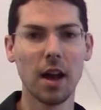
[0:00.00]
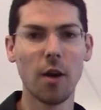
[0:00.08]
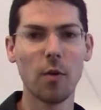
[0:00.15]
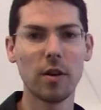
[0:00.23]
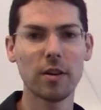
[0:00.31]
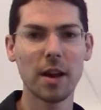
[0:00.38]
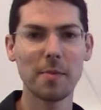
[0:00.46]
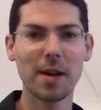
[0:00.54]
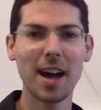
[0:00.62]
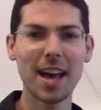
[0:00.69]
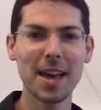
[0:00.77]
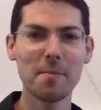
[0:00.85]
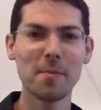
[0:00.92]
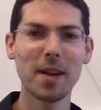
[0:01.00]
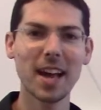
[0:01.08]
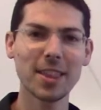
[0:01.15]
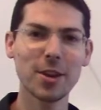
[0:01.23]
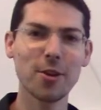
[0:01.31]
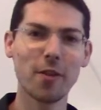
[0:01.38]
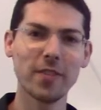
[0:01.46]
Welcome, I am
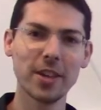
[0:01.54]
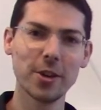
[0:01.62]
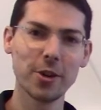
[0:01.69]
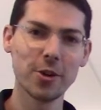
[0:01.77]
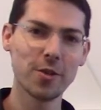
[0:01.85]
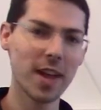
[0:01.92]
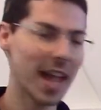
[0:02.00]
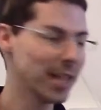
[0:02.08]
Mike the Coffee Guru,